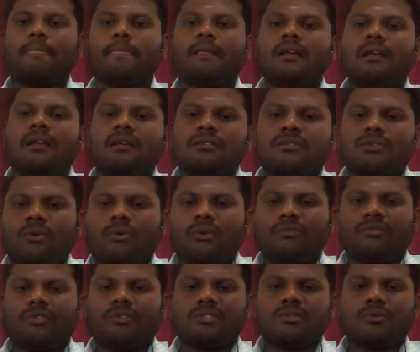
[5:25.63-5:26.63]
So
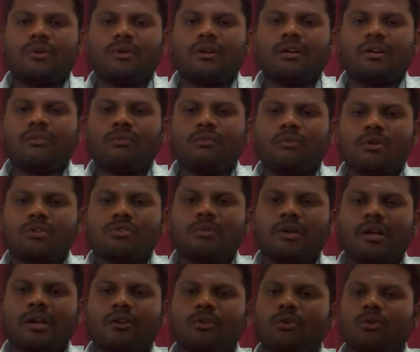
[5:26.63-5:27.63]
first one, what is the
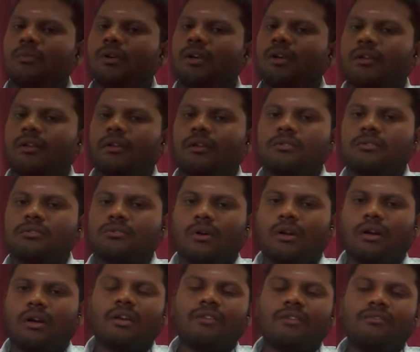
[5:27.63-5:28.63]
accumulator? So already
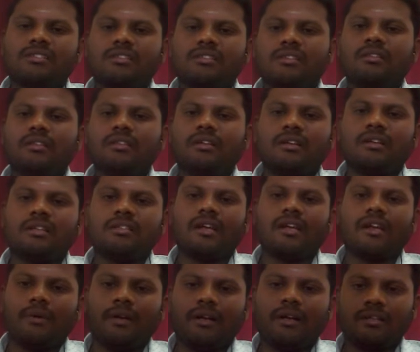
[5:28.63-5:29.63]
we seen that it is a
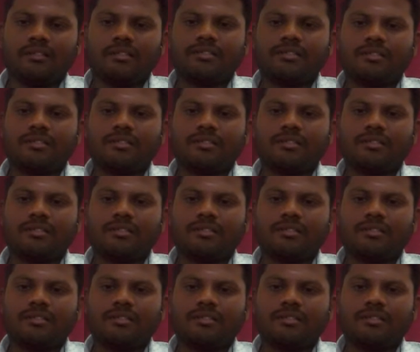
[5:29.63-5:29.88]
8-bit register.